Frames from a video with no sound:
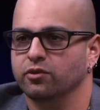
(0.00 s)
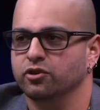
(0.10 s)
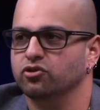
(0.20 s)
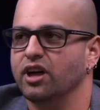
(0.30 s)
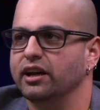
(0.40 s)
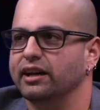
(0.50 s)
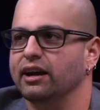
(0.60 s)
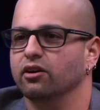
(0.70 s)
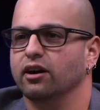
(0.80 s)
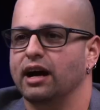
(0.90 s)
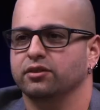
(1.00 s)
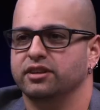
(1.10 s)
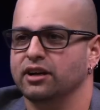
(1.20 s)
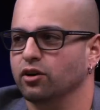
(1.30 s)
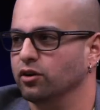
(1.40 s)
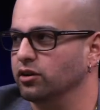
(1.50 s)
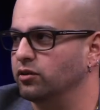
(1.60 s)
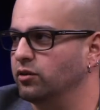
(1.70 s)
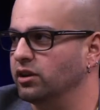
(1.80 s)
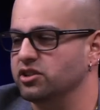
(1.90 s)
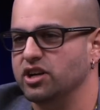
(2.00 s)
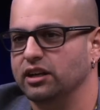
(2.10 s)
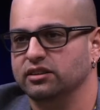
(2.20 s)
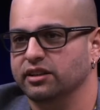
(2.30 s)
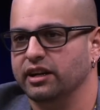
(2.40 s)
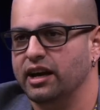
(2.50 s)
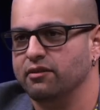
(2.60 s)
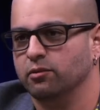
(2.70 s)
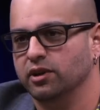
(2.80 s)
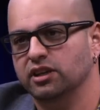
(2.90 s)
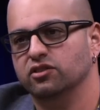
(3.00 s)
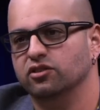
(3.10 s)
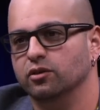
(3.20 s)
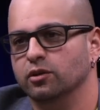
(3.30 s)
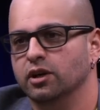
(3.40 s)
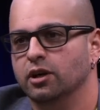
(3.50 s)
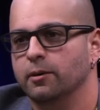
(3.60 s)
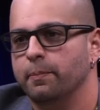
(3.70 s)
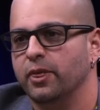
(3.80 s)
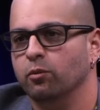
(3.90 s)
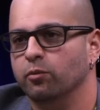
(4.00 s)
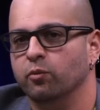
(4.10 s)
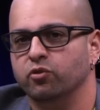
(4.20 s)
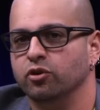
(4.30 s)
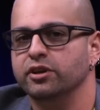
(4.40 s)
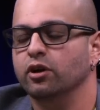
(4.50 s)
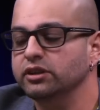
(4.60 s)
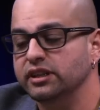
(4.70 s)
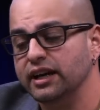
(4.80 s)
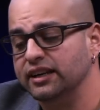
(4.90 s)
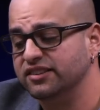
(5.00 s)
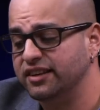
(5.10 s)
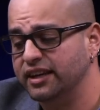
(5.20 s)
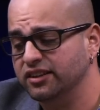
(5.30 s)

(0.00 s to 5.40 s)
there's not an error out there or a glitch out there that I haven't run into. So the only thing I can say